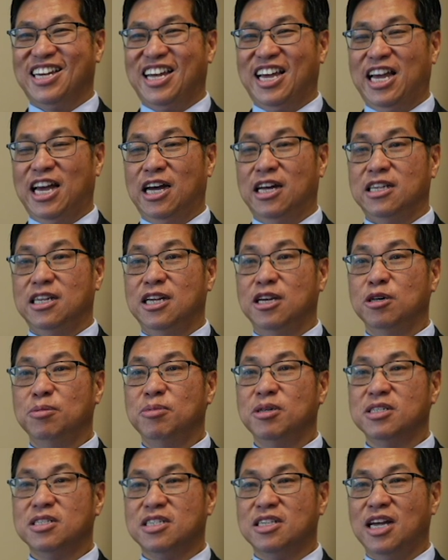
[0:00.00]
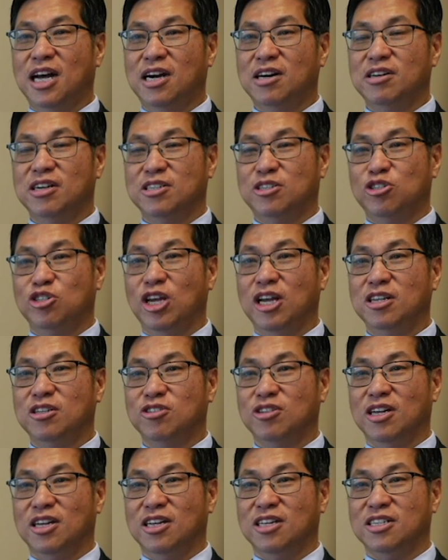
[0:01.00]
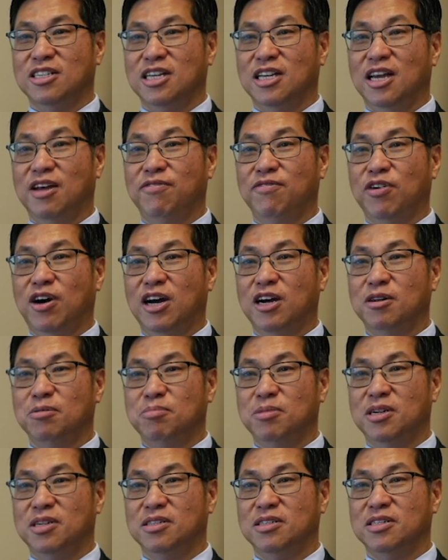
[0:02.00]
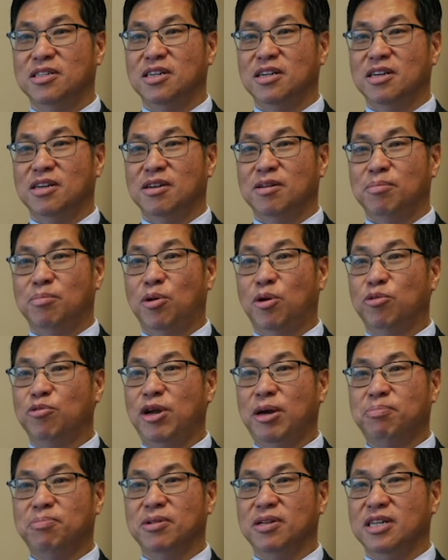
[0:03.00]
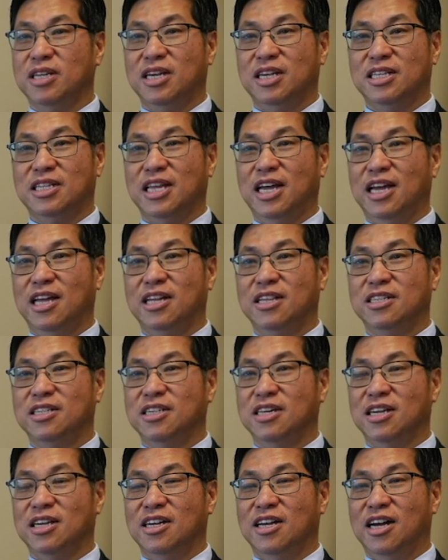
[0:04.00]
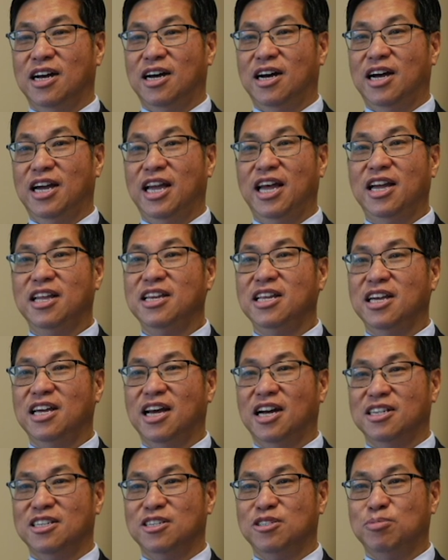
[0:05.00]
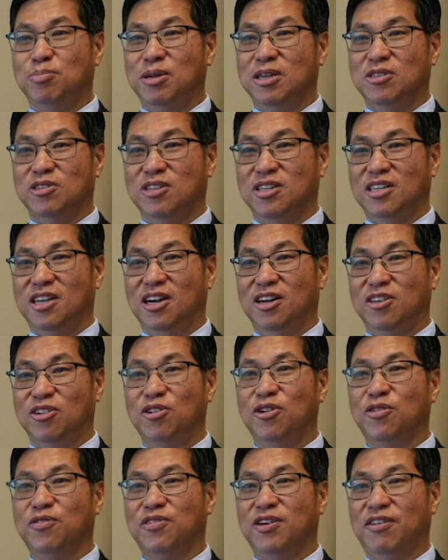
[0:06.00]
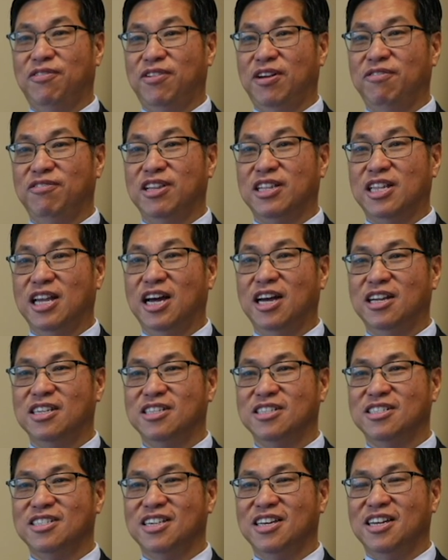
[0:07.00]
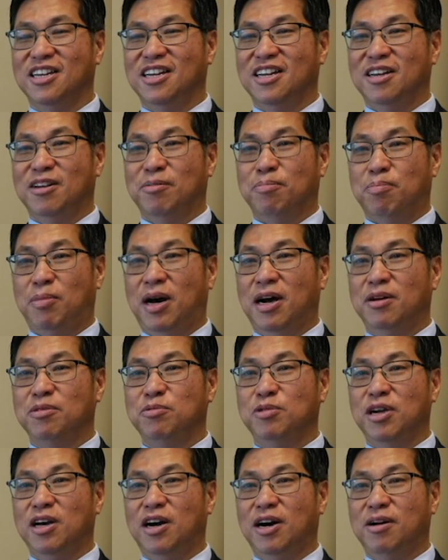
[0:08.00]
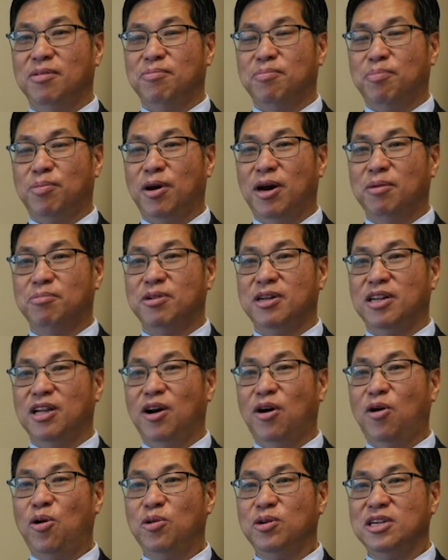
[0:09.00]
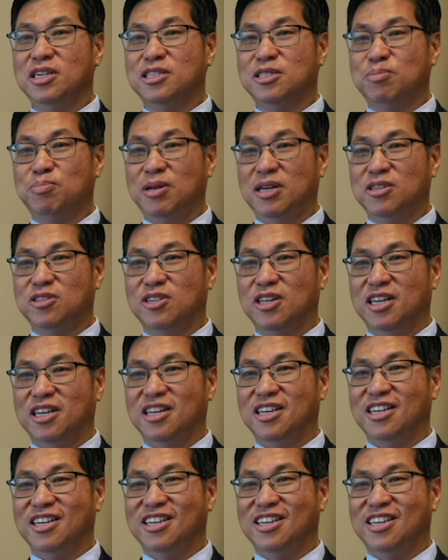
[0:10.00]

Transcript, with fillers: And humans now are changing the environment more rapidly than any other species on Earth have ever done. But we are probably the only species